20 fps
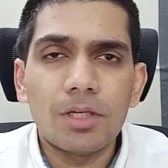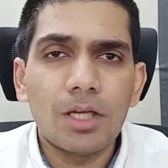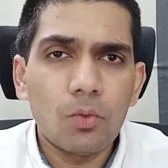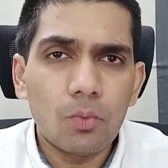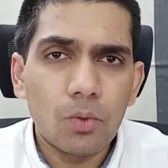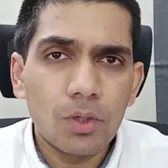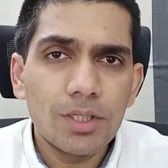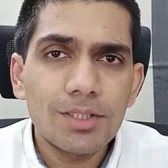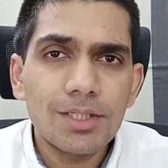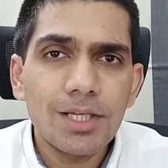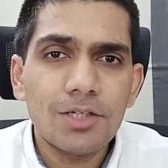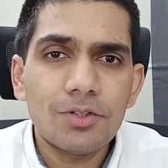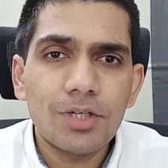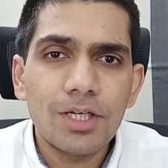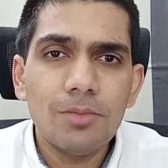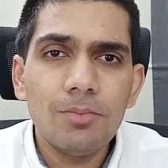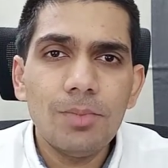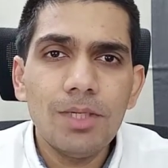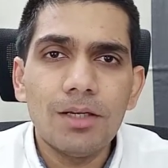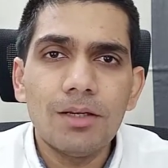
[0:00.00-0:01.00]
Now, what does that
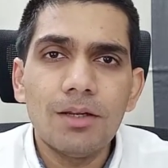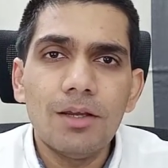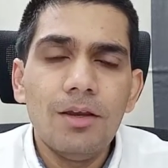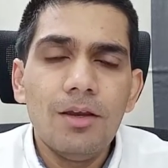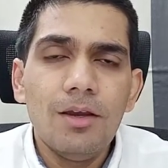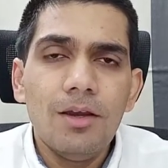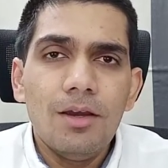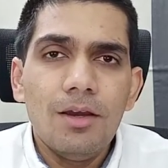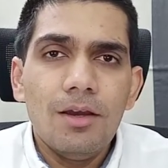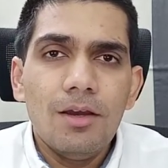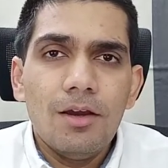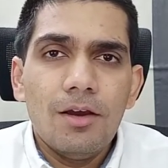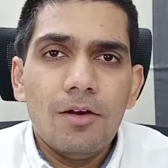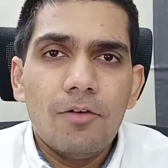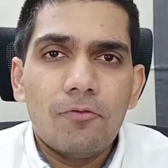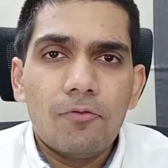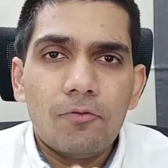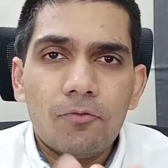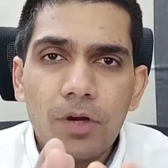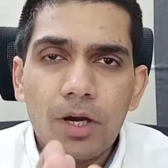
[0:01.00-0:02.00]
really mean?
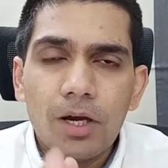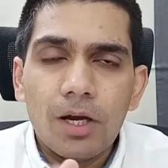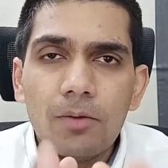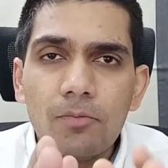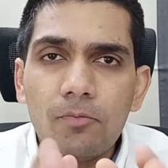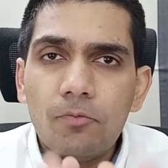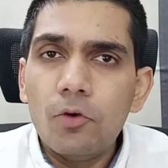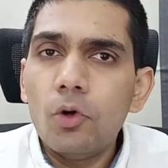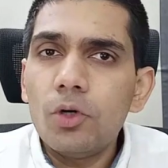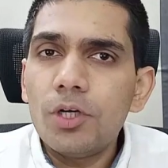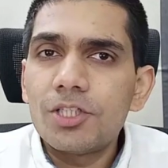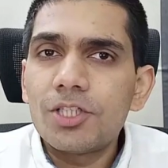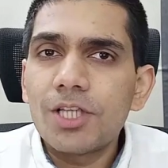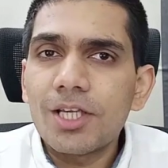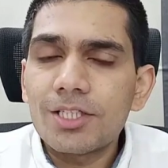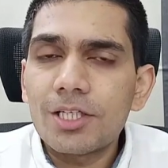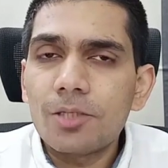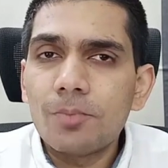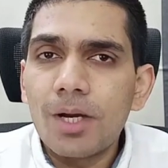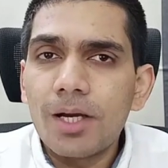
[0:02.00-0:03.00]
Uh, float
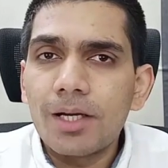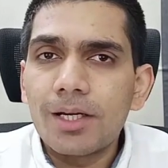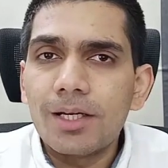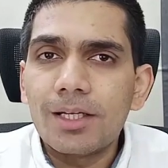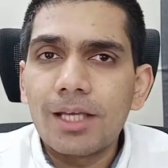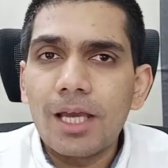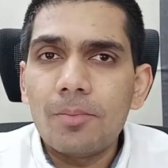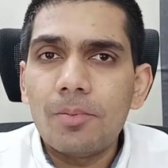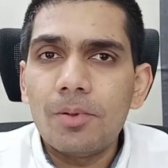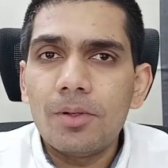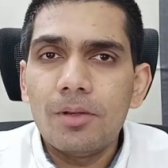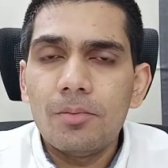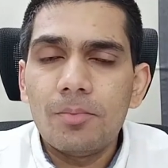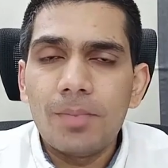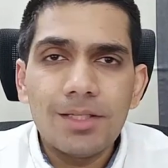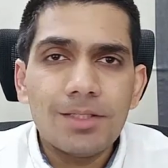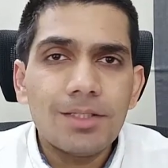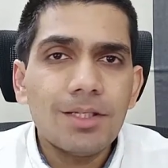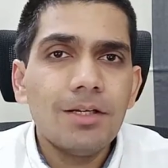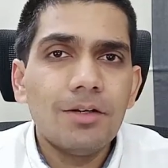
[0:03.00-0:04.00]
adjusted market cap
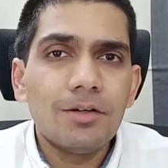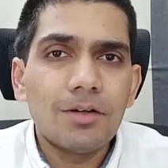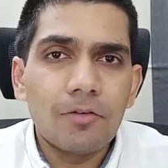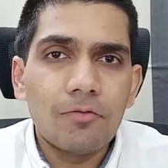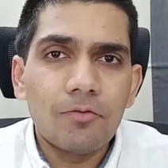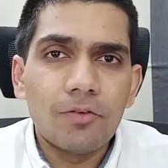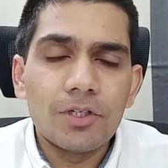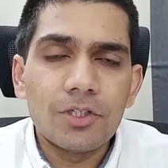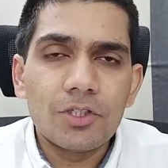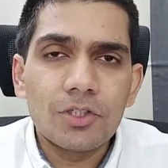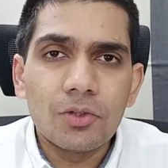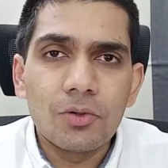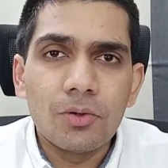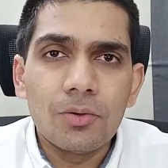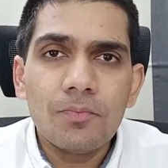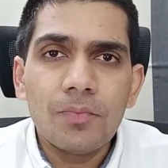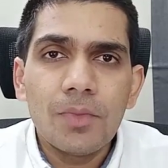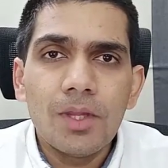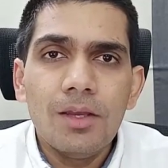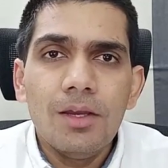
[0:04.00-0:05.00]
basically refers
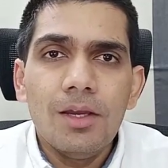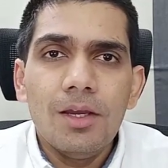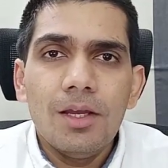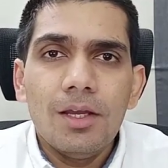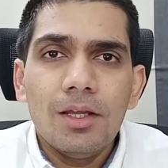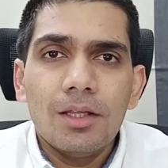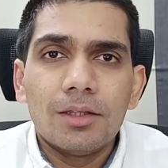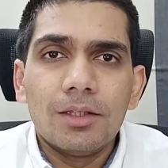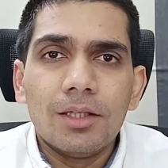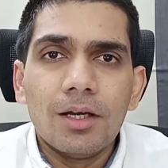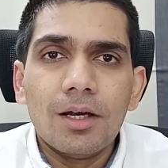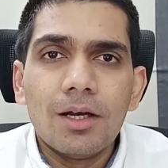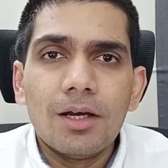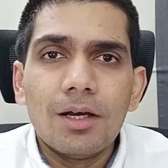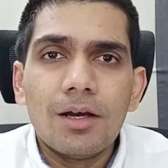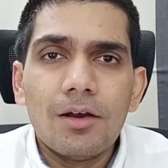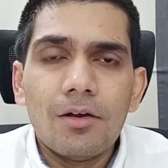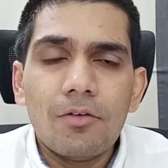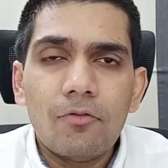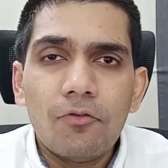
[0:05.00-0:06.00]
to
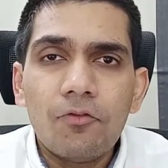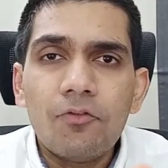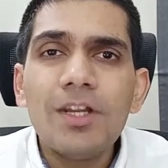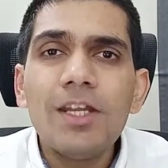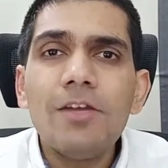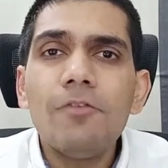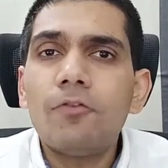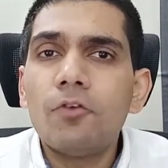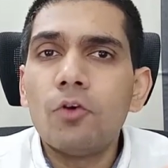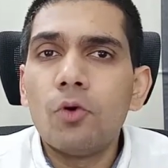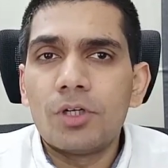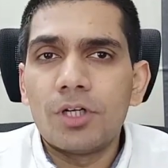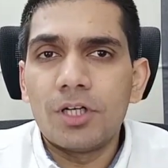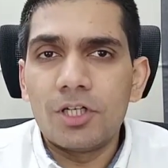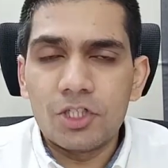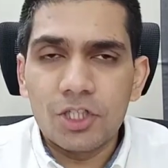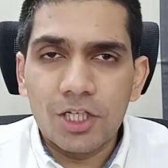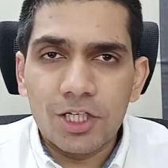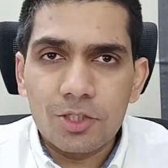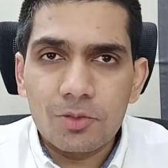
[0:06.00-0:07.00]
the free float
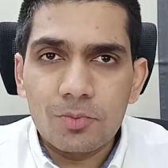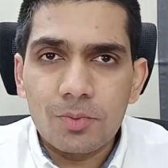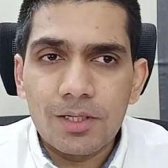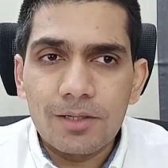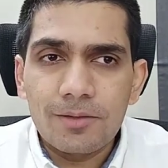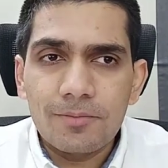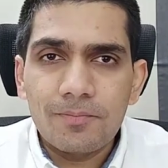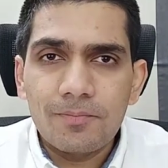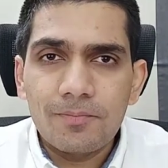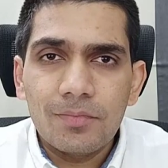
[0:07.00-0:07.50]
adjustment.